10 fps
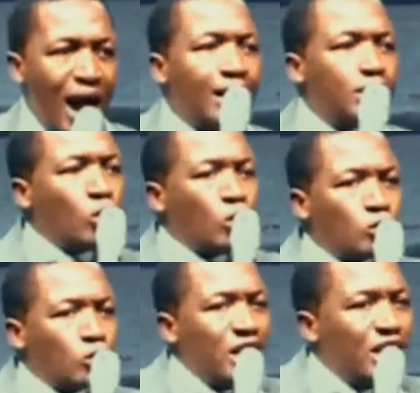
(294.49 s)
I
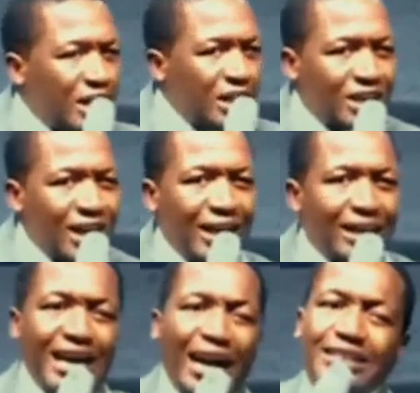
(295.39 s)
took to English
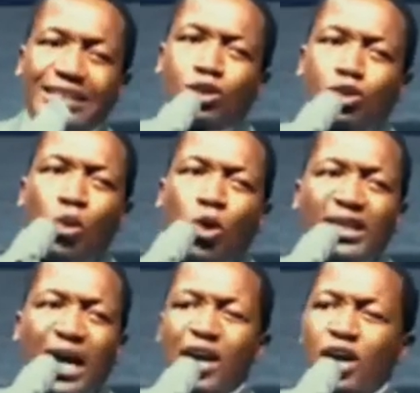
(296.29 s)
like a duck takes to
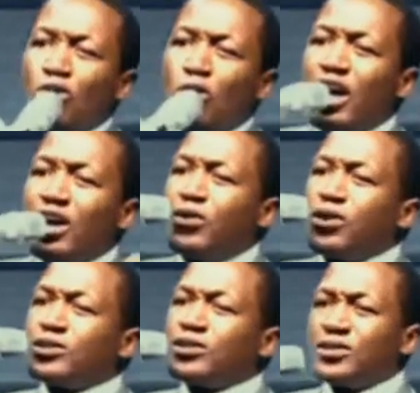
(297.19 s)
water. No
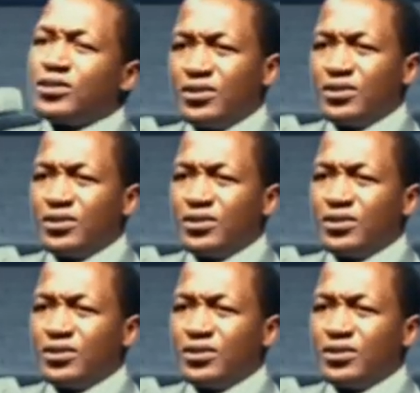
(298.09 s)
effort.